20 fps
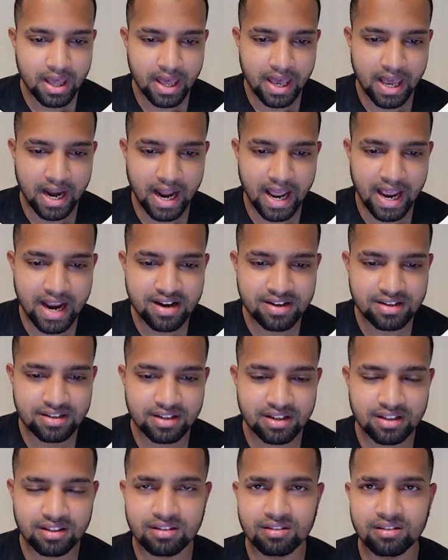and ends
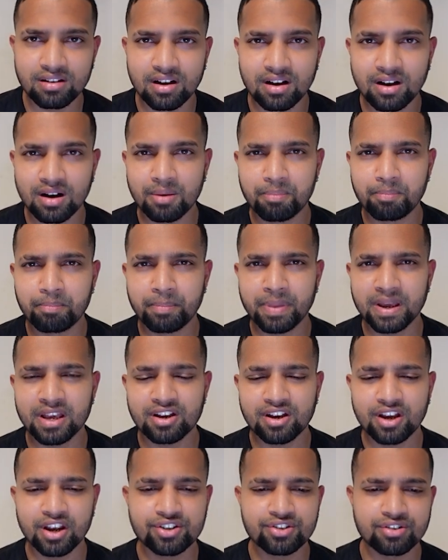at
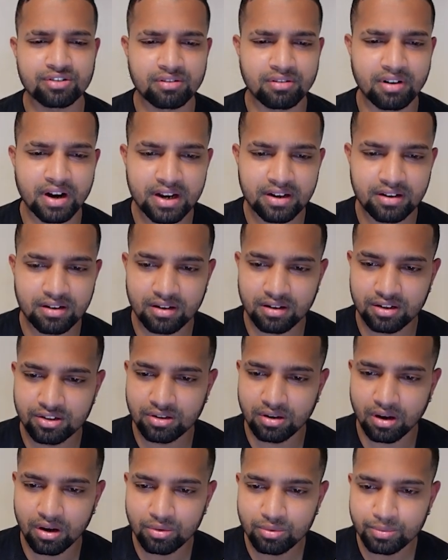pinkish red
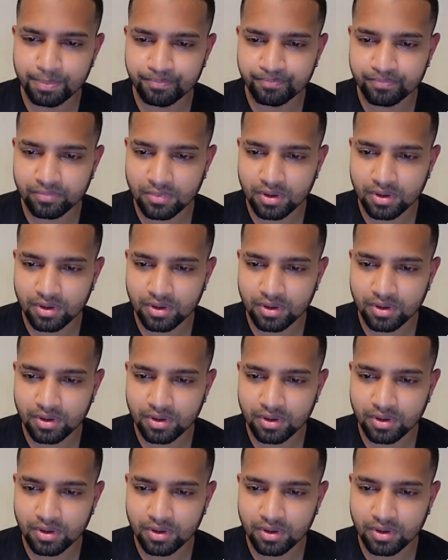tone,